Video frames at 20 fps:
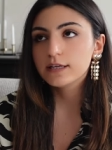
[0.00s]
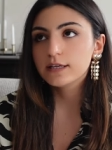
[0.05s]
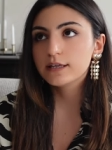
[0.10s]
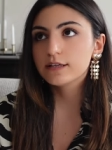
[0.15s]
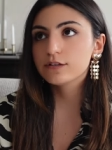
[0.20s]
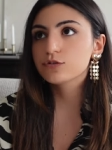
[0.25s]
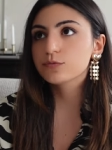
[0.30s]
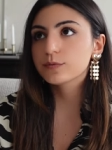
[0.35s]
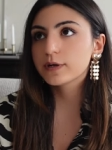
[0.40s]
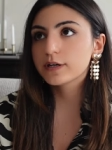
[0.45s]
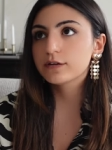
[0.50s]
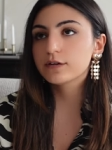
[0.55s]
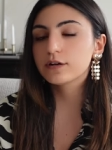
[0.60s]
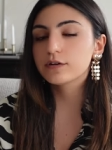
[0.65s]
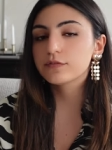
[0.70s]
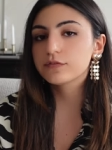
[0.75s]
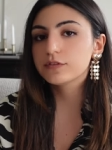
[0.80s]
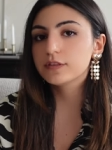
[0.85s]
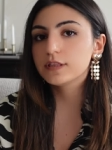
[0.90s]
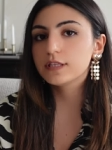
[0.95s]
is one
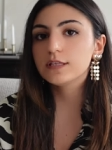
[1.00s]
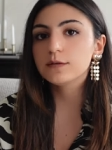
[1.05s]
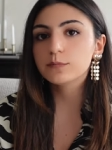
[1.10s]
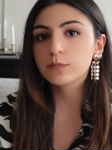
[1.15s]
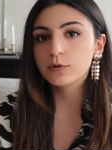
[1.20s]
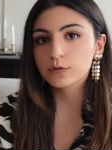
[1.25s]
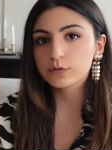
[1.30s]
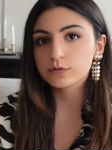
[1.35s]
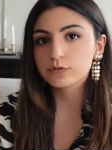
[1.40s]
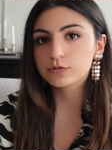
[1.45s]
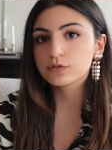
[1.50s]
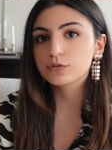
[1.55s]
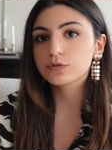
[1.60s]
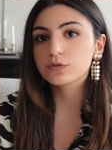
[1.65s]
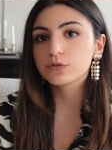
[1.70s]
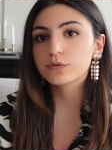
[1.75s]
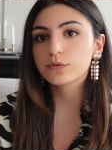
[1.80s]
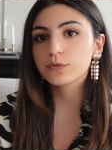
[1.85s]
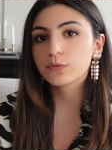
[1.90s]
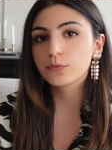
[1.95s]
of the most
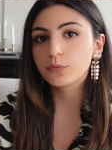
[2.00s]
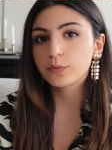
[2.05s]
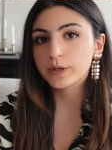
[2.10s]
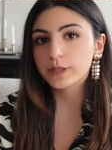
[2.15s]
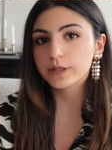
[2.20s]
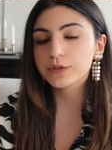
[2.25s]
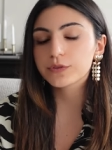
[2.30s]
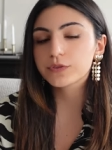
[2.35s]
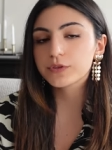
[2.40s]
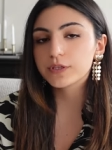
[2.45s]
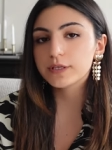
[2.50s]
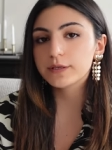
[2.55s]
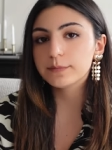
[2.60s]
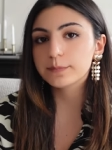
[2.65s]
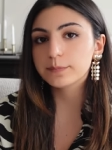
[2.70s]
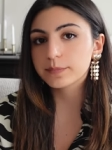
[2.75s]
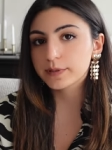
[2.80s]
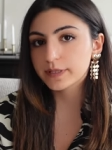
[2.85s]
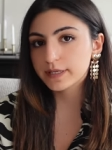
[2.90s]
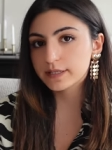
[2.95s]
wealthy
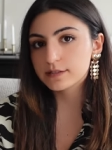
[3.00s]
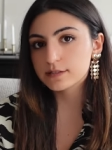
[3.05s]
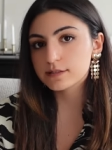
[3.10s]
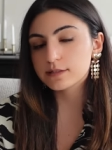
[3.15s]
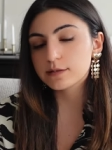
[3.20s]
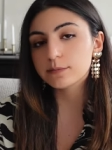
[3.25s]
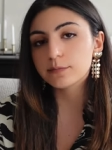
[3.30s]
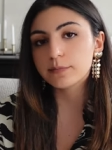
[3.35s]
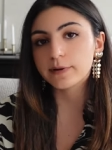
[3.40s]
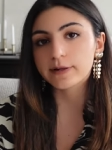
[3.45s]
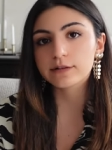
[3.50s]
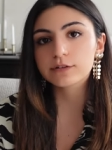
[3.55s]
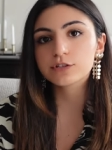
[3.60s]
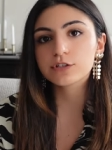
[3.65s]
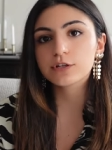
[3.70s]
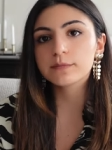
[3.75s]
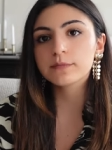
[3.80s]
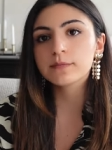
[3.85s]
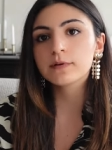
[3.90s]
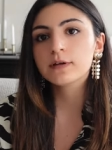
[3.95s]
places in
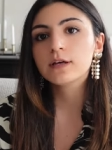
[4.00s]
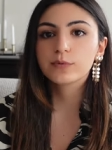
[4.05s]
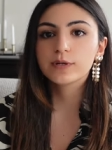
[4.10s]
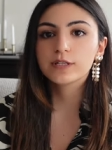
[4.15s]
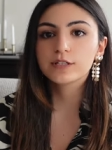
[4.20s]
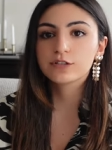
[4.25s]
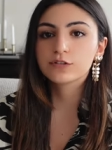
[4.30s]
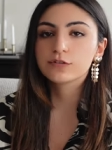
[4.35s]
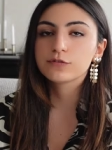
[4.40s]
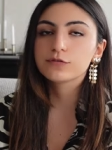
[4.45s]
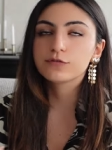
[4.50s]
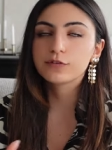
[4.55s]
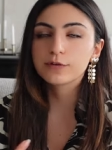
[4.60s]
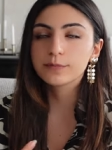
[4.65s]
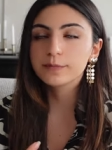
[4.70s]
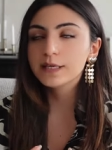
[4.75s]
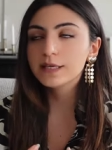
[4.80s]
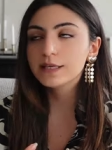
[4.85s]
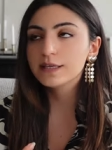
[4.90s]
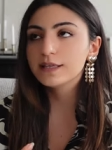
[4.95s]
Belgium, which for
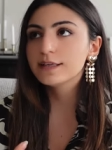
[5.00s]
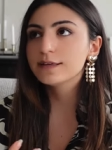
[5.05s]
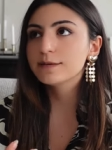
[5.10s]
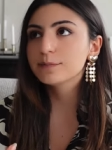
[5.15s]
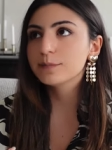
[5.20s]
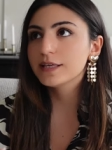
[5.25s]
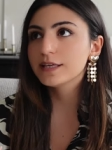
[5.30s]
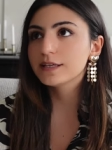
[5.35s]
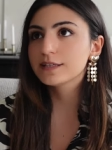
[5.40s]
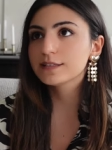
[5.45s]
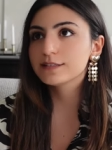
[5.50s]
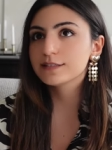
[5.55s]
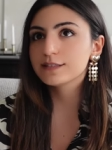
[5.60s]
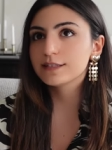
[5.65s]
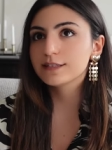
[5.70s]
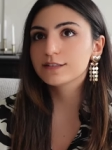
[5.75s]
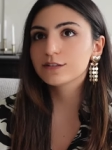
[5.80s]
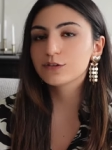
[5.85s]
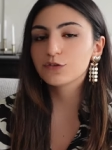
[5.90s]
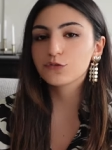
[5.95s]
me makes
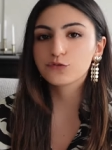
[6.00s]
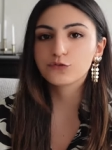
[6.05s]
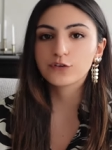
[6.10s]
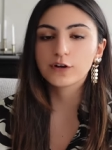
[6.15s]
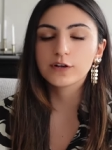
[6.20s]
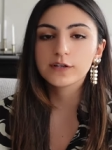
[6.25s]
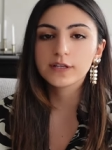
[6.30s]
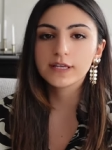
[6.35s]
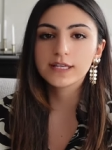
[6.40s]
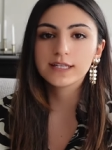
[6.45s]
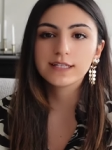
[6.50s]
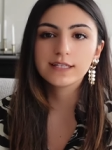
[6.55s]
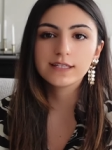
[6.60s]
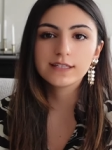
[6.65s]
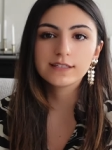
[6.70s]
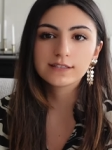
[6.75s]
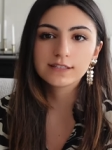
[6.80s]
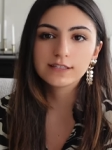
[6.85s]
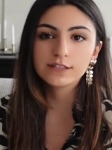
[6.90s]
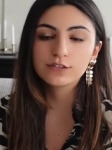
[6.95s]
it fun and
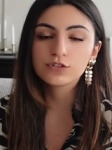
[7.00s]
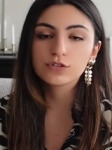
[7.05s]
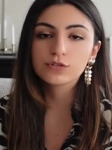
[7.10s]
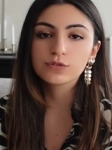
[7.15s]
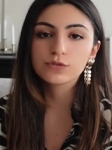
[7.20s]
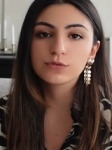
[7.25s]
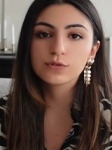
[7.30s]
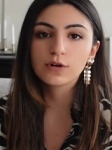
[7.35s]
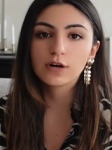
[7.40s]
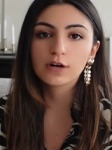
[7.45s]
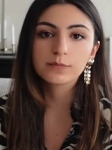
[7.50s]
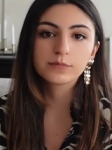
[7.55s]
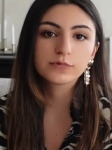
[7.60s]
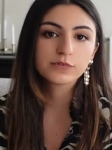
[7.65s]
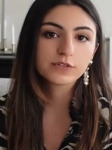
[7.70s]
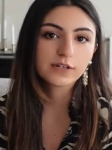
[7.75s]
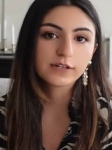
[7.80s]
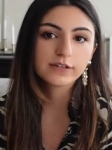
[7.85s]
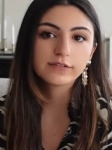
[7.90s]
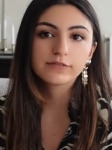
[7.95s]
easy to
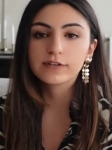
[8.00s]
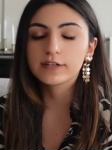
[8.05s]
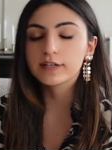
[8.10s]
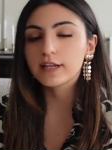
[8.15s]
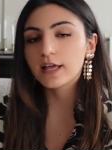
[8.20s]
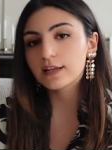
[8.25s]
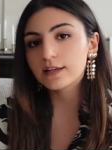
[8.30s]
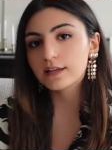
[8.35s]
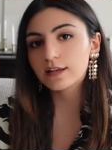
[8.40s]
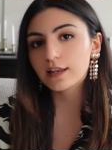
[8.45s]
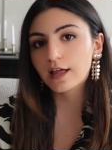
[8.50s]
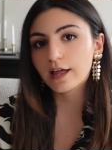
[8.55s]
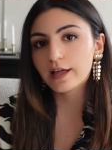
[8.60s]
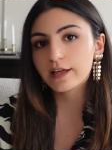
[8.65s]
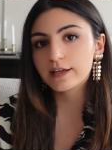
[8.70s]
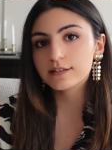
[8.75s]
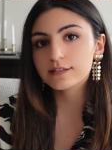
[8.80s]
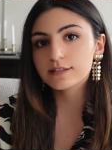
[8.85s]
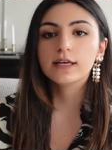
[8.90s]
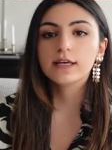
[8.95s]
observe and
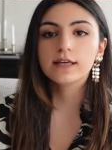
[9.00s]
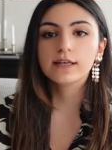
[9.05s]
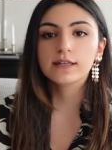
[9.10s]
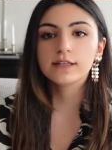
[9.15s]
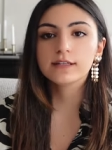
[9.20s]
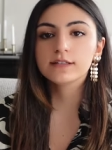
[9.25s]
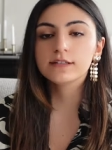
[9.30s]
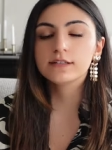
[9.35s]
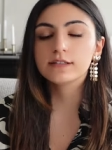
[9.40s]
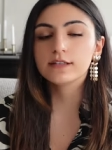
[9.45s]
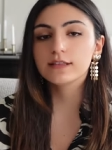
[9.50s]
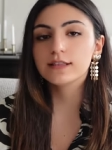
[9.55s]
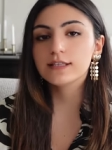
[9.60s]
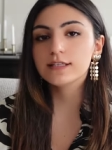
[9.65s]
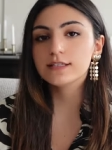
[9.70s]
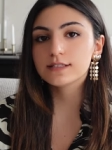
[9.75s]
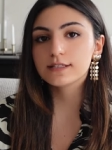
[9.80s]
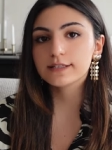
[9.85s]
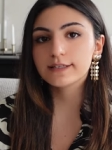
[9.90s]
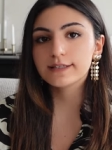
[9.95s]
analyze. And
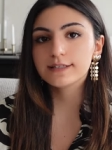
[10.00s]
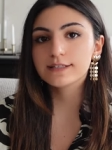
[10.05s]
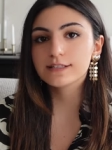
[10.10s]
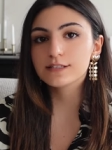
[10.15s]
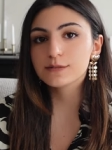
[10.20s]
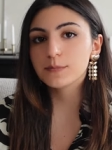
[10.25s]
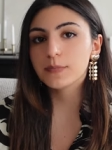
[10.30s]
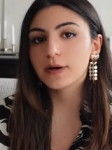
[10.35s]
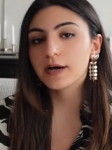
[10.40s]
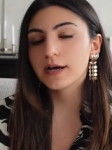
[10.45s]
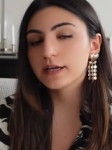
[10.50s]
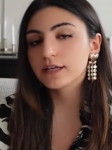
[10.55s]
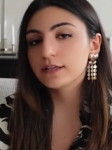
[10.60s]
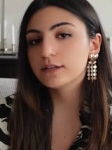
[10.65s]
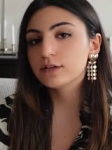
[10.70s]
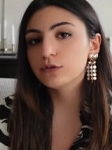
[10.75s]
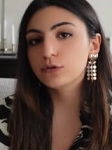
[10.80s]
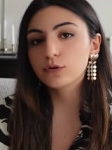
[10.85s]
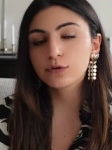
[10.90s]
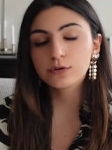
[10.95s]
this is
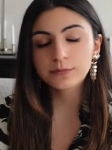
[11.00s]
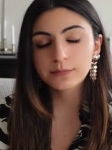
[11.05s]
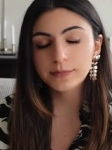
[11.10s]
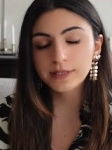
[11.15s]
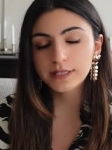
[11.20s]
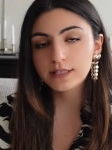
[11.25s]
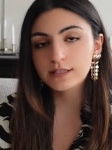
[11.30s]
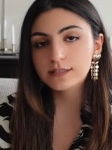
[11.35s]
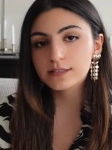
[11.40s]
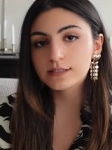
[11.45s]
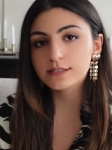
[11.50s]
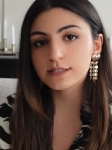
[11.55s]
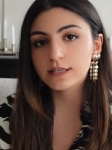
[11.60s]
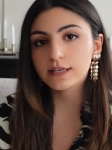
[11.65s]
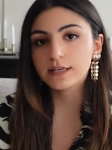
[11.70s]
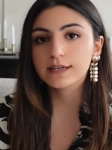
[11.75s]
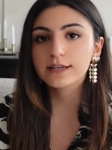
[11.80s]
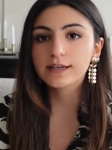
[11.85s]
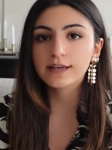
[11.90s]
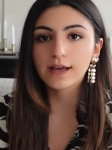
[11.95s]
by no means
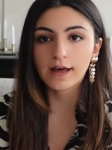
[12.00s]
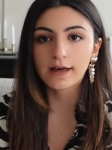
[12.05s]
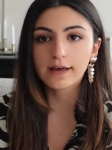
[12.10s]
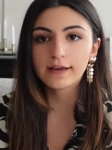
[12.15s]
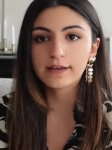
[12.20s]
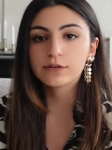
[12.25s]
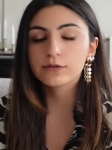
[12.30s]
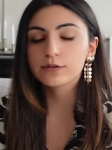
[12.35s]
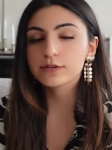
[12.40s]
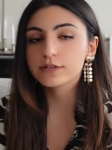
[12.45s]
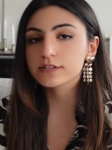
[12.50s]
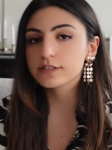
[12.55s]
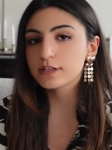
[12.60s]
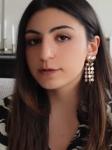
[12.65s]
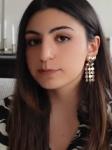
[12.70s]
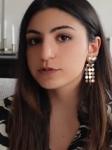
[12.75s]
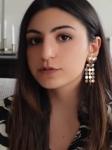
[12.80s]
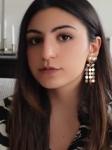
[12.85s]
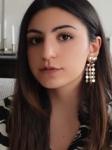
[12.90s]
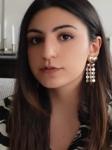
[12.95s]
a guide or
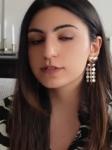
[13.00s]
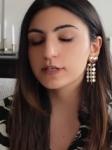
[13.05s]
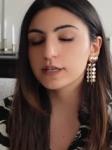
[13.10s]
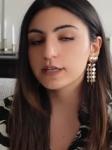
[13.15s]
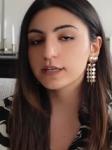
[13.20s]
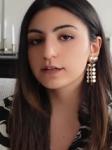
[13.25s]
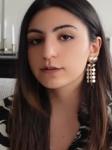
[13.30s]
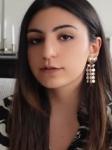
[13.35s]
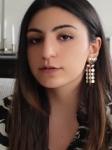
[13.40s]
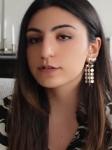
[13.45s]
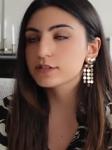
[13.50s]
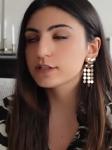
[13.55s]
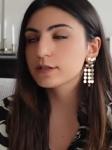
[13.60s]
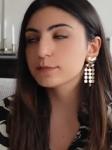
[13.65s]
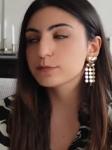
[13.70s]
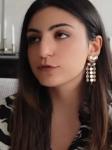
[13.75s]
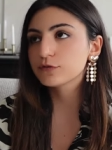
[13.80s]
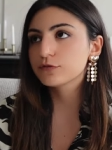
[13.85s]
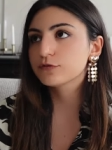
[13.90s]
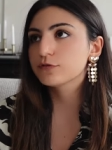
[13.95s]
steps to take or
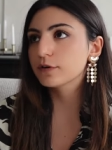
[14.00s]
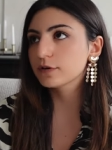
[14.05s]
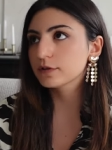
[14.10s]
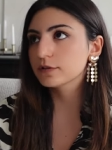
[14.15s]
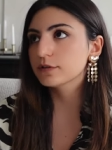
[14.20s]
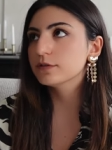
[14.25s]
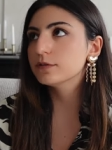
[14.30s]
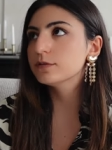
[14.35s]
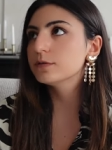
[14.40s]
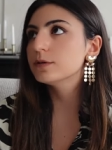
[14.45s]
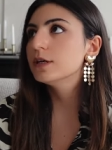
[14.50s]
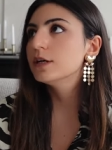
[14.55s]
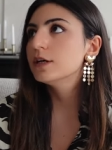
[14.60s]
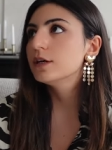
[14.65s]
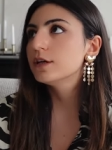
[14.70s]
steps to follow